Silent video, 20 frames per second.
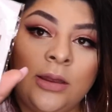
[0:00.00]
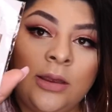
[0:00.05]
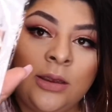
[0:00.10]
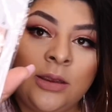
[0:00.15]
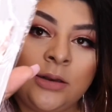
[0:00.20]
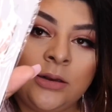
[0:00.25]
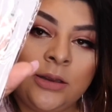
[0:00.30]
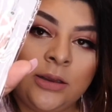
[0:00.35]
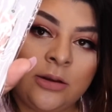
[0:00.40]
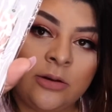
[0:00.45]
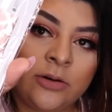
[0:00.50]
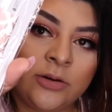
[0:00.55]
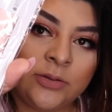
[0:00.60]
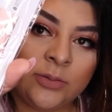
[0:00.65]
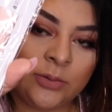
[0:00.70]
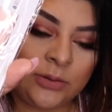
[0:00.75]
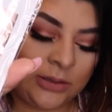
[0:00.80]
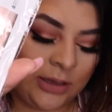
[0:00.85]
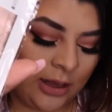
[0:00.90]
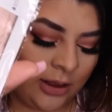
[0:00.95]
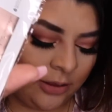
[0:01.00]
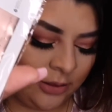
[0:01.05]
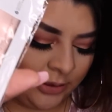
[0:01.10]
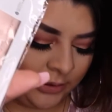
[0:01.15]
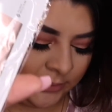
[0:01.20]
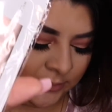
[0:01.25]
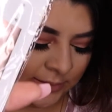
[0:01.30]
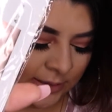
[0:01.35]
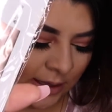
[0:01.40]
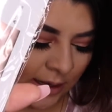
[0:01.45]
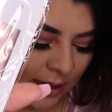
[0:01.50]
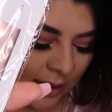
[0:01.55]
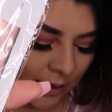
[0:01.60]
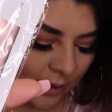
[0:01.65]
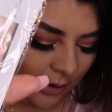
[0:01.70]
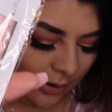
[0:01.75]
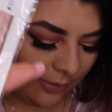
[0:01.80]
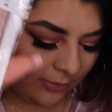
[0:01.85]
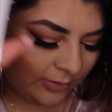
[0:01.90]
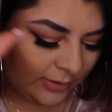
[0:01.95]
And here's what that looks
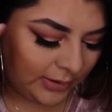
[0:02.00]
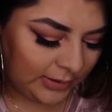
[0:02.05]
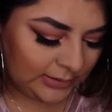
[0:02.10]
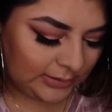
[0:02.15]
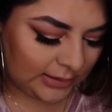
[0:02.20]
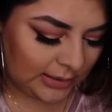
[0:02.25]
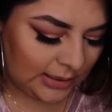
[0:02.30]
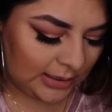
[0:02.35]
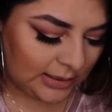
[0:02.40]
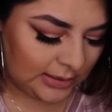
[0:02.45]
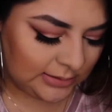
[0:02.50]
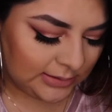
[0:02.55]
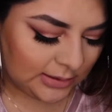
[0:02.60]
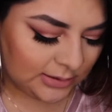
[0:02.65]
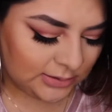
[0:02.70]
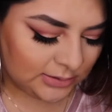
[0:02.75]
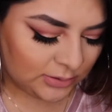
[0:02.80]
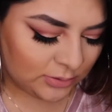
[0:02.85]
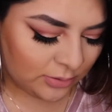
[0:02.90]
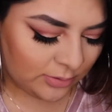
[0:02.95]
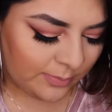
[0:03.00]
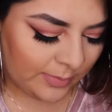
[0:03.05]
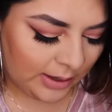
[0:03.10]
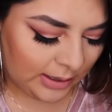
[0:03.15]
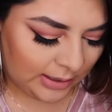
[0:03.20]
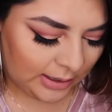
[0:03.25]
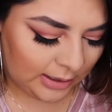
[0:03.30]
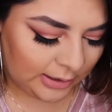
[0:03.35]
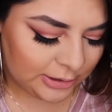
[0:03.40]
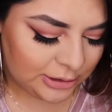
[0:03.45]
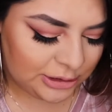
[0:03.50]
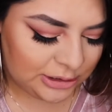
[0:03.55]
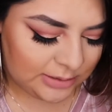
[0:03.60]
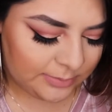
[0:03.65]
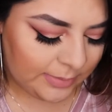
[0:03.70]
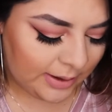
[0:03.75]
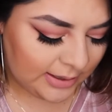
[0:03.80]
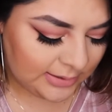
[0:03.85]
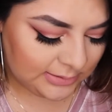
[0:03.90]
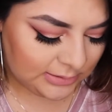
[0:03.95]
like. This is a Surmedic
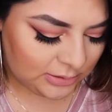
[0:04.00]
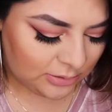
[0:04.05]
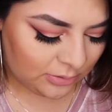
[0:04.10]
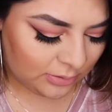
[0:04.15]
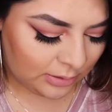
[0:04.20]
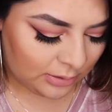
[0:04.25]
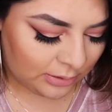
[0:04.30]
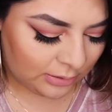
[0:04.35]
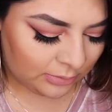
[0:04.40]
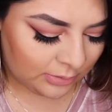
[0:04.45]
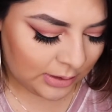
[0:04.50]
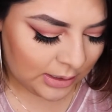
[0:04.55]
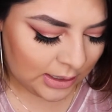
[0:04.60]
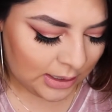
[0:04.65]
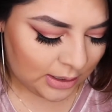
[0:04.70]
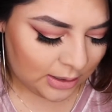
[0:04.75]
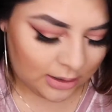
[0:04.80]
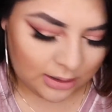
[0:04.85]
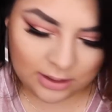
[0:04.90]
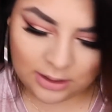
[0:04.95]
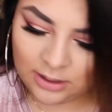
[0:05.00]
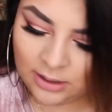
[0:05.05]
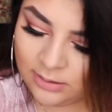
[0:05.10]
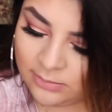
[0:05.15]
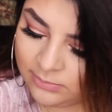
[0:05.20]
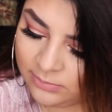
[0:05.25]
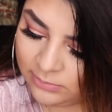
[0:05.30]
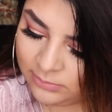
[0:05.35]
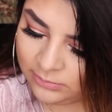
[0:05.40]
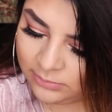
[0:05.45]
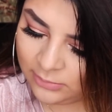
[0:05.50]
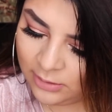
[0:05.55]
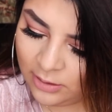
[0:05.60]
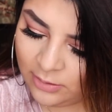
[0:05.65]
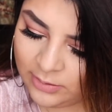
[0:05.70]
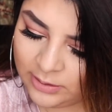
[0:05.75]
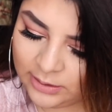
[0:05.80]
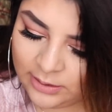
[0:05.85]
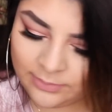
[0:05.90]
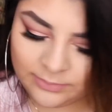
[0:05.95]
Sheet Mask Duo. Oh,
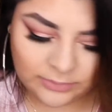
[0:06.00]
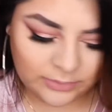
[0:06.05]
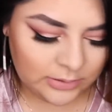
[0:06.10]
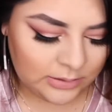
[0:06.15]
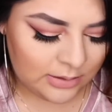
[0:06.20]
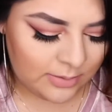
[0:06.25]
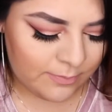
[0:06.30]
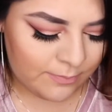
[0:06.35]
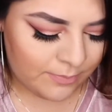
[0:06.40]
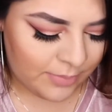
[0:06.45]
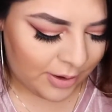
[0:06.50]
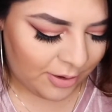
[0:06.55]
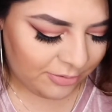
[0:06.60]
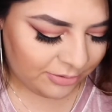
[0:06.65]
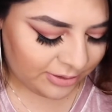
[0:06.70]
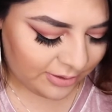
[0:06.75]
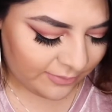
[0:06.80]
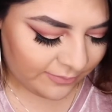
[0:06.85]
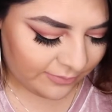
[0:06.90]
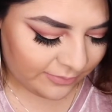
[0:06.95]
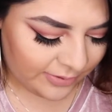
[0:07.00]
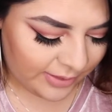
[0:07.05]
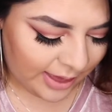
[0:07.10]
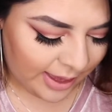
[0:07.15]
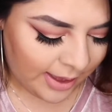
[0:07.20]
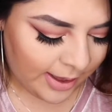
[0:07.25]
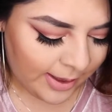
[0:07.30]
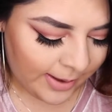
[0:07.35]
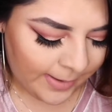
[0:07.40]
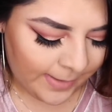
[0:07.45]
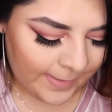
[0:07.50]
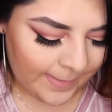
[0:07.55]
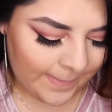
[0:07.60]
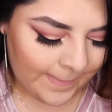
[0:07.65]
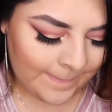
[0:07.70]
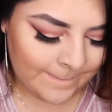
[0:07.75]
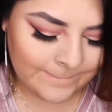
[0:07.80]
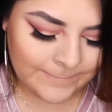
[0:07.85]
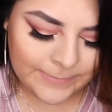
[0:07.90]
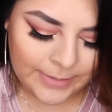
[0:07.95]
it comes with the both of
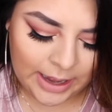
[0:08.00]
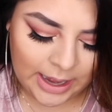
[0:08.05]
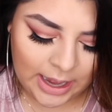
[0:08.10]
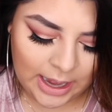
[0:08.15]
them.